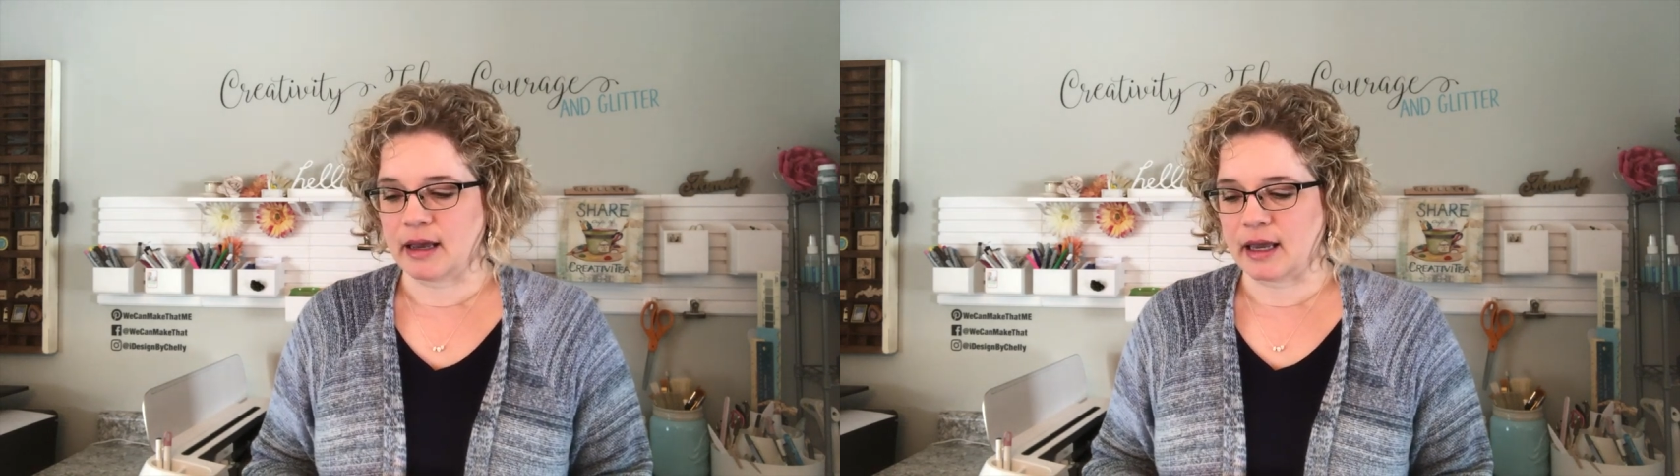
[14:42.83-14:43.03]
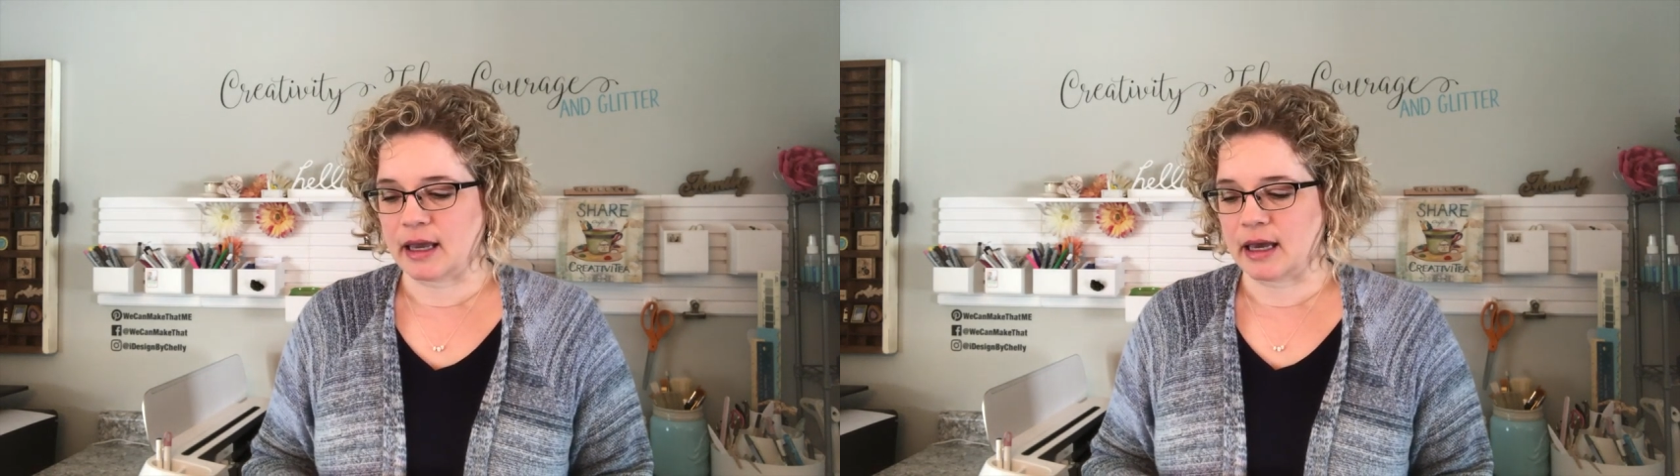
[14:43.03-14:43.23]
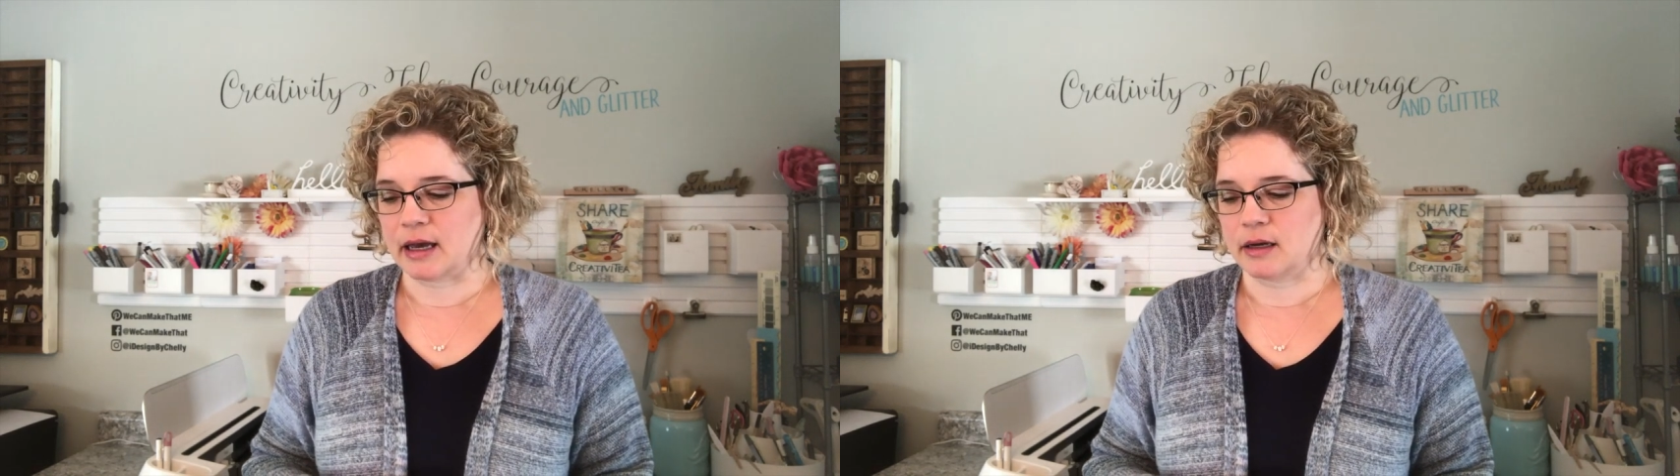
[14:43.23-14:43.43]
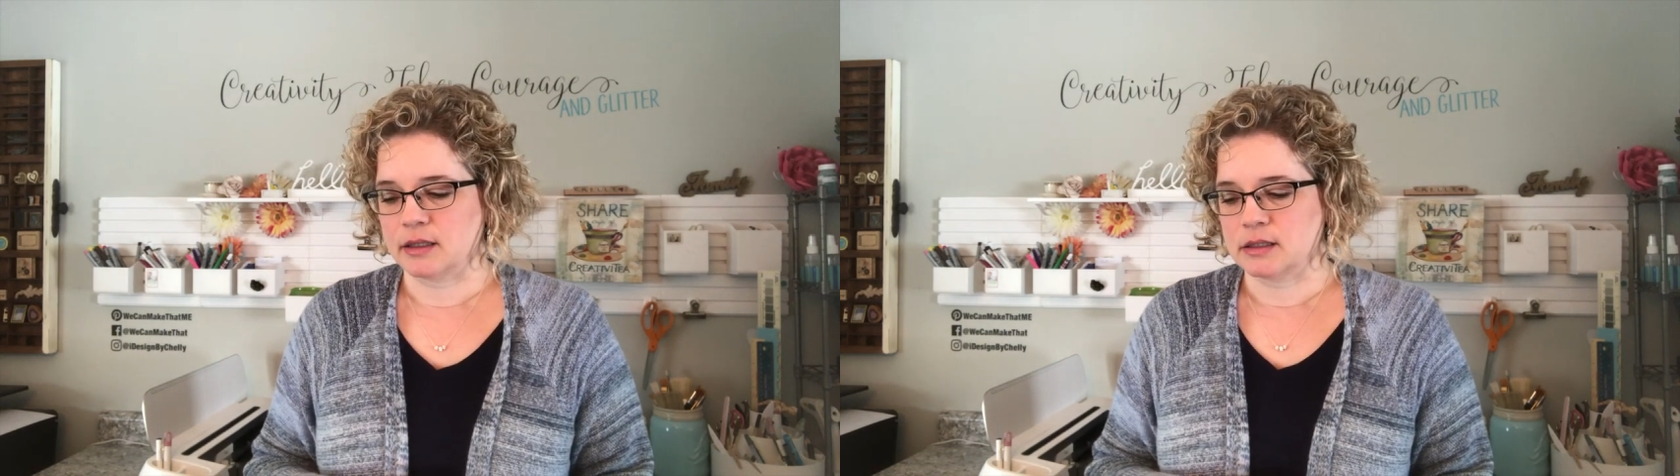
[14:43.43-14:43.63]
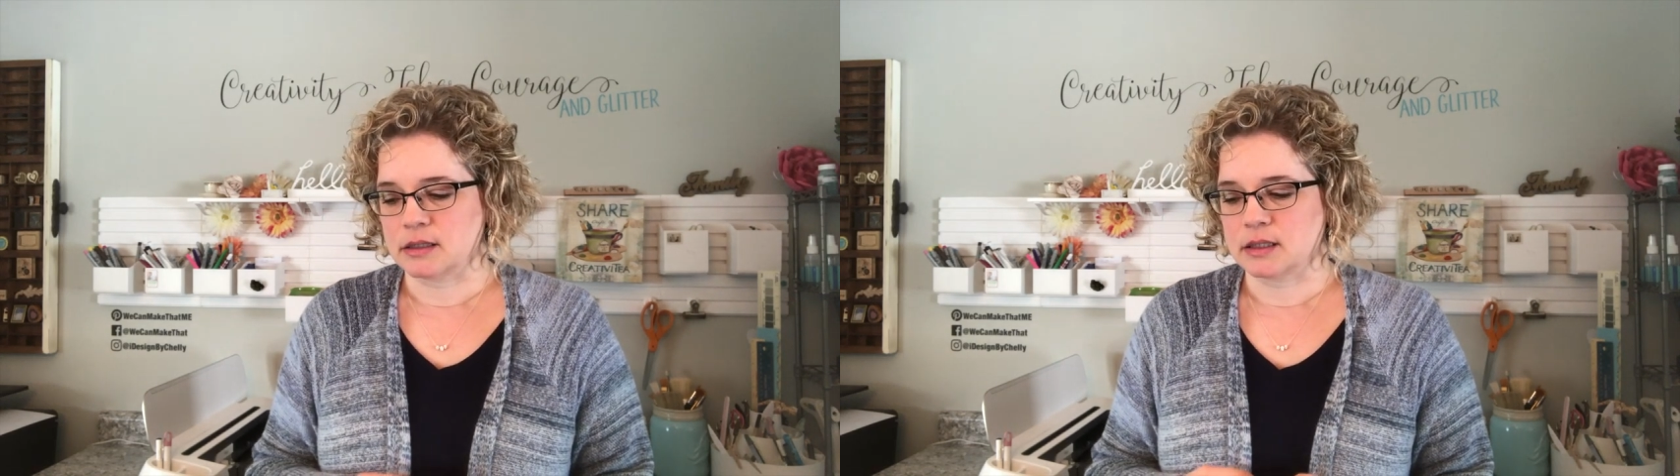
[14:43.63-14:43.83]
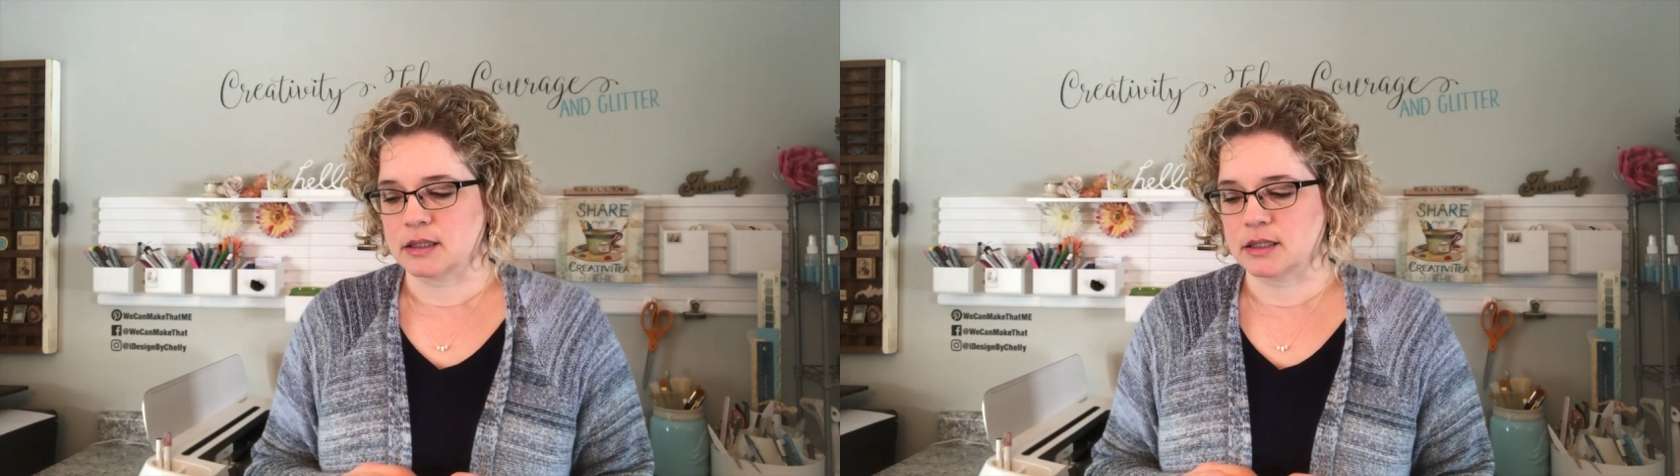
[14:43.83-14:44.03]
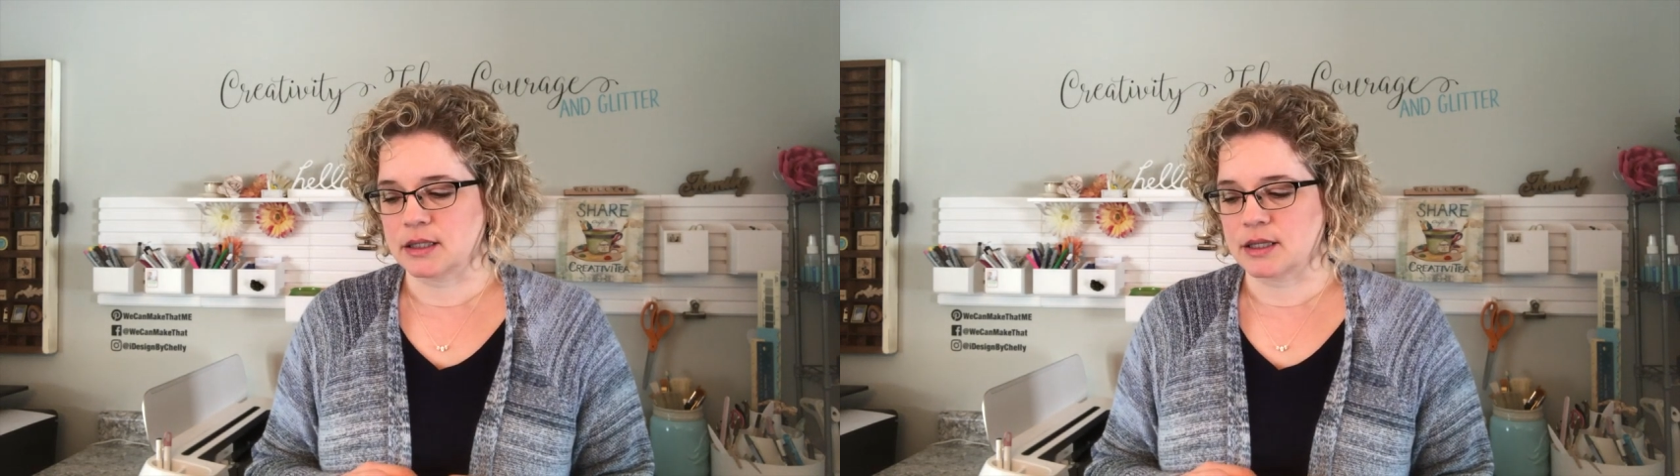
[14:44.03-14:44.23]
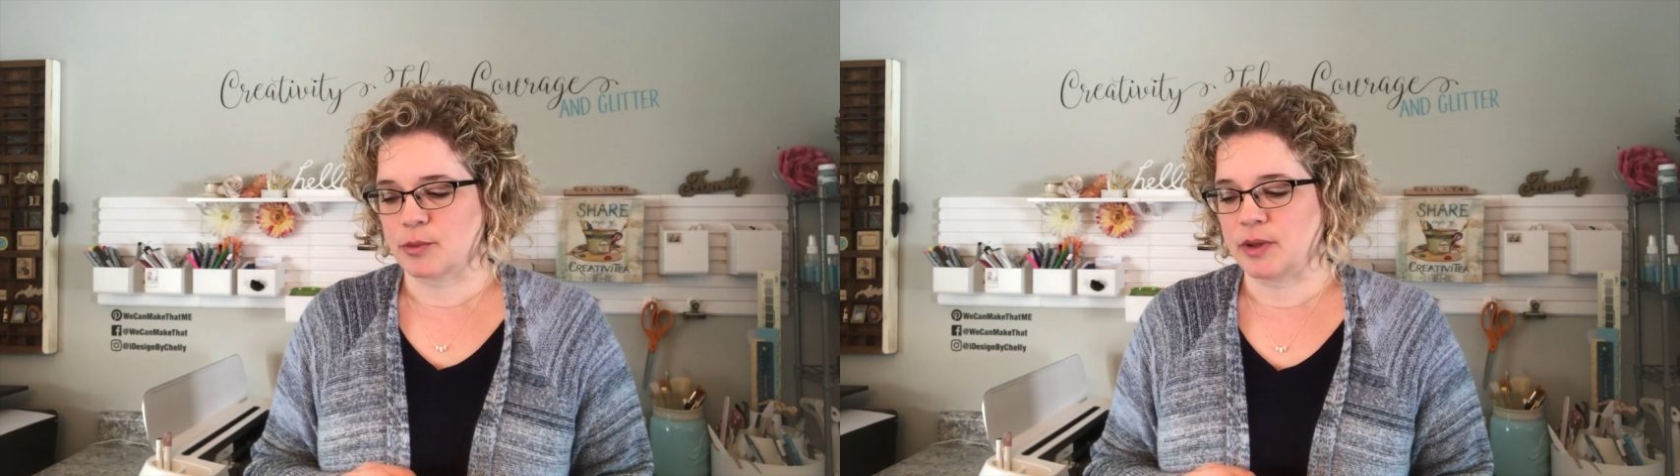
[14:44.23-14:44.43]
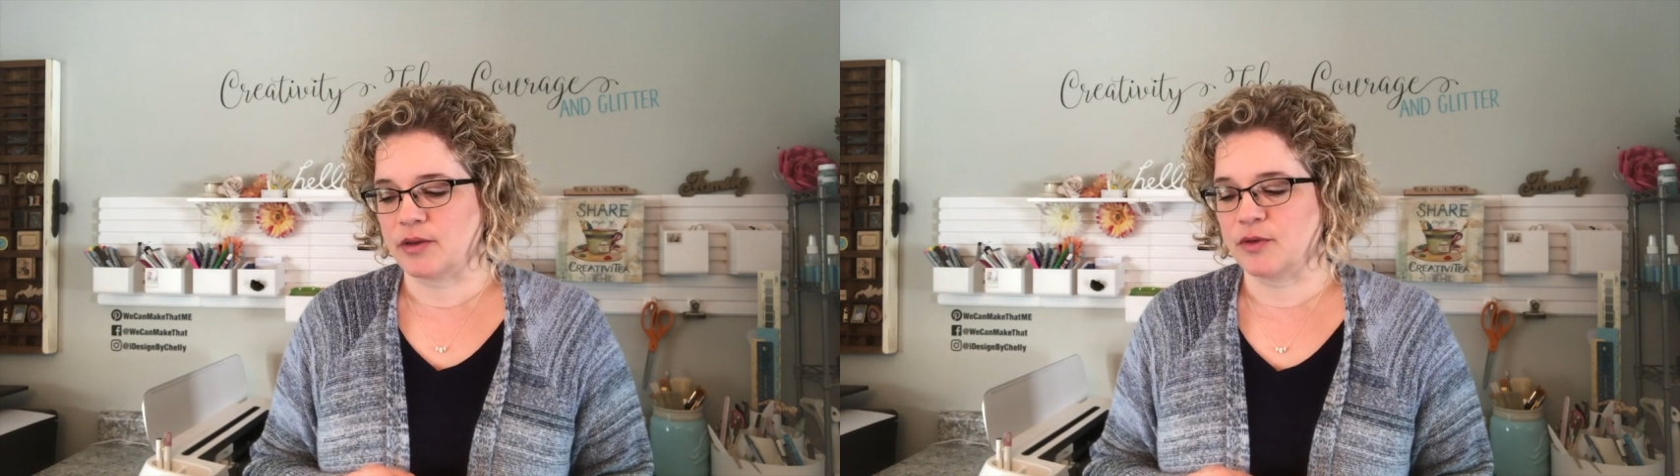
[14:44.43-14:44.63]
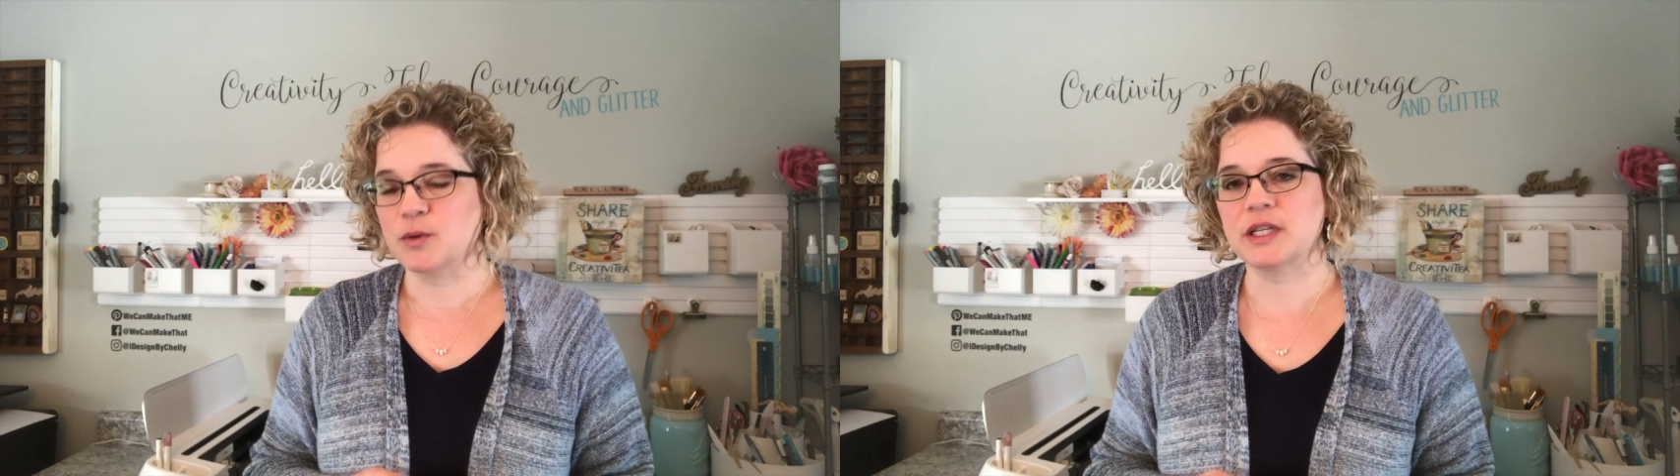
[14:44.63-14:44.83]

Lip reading: And there'll be a few